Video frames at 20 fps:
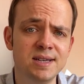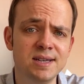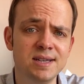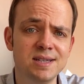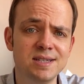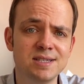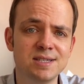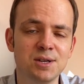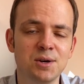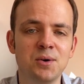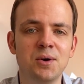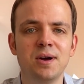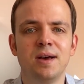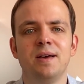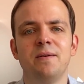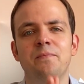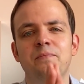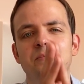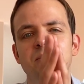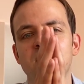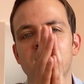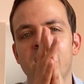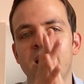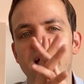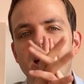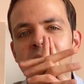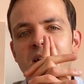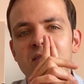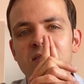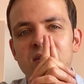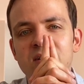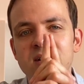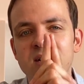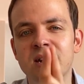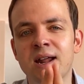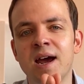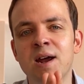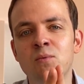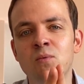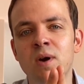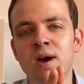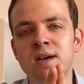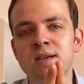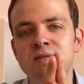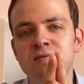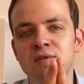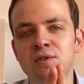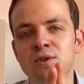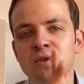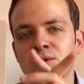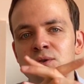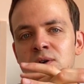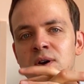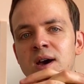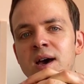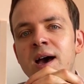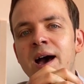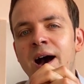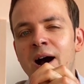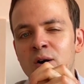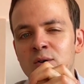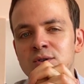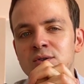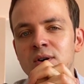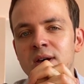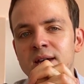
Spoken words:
So I have 9 ways for you how to